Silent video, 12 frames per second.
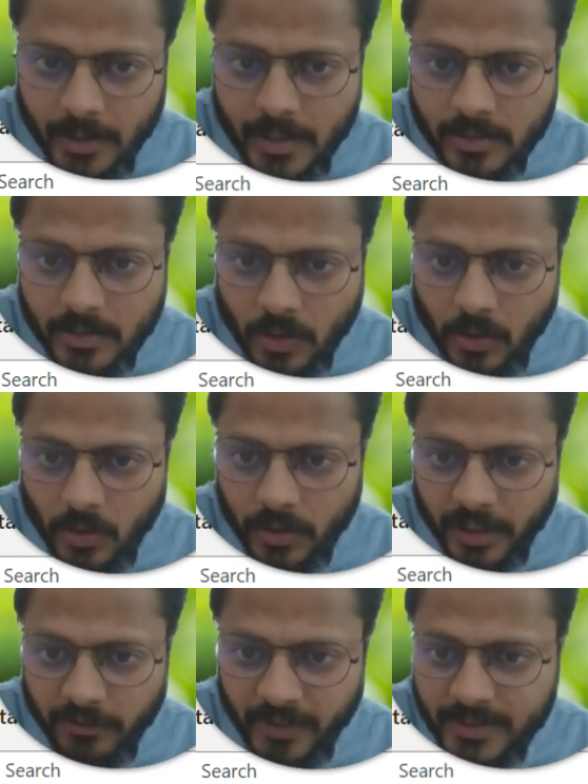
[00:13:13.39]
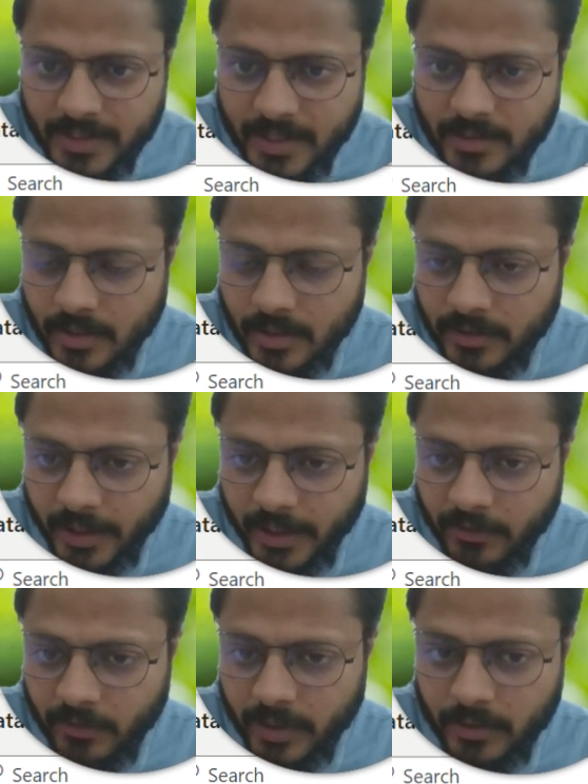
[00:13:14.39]
So difference is
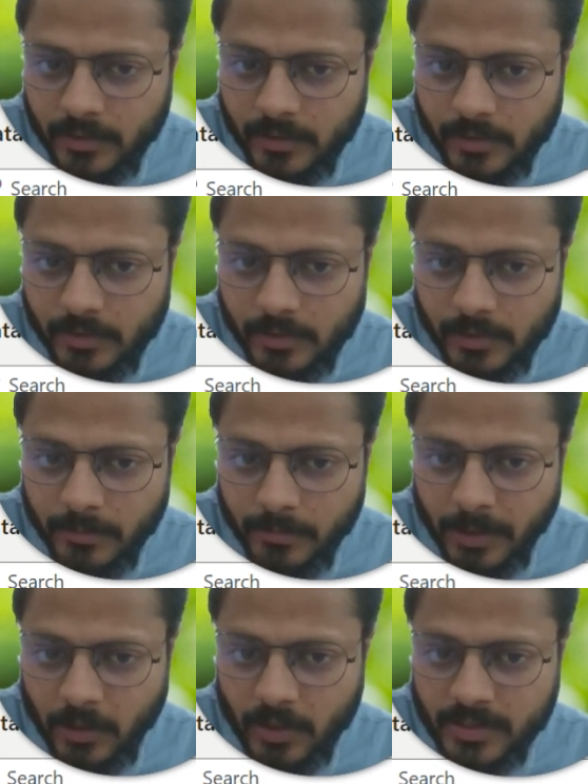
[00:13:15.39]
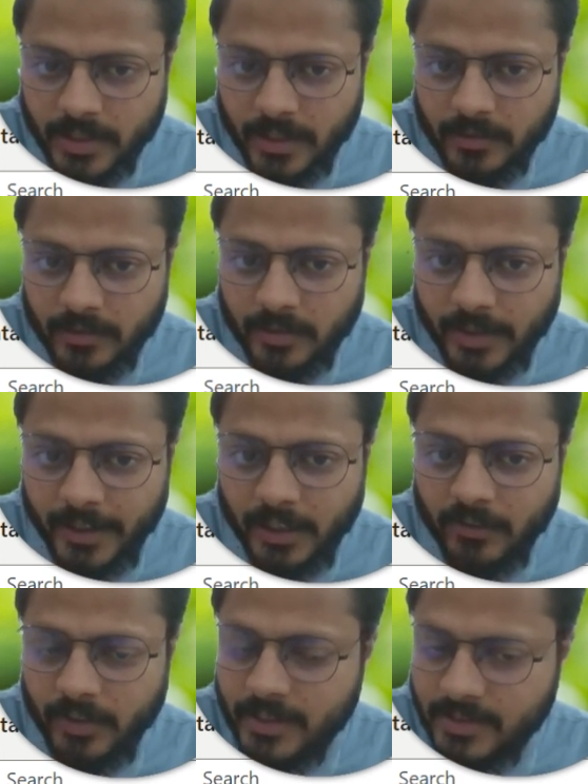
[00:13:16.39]
31 because the
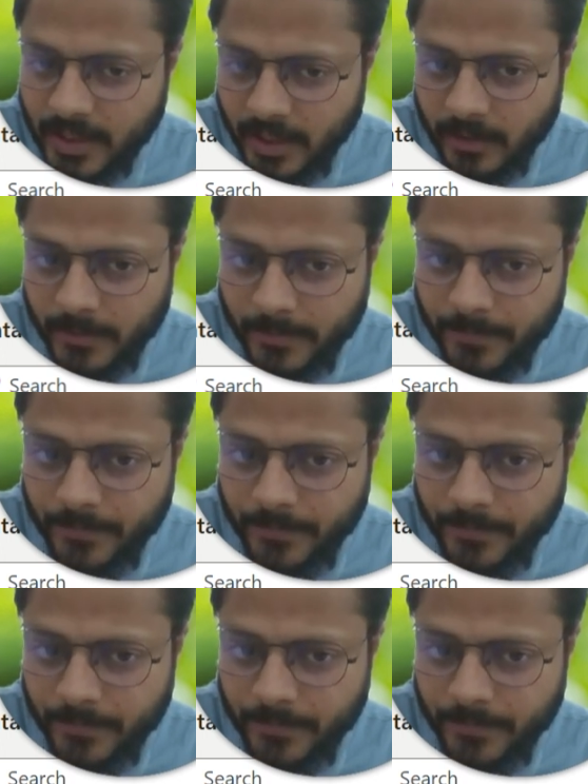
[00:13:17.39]
interval is day,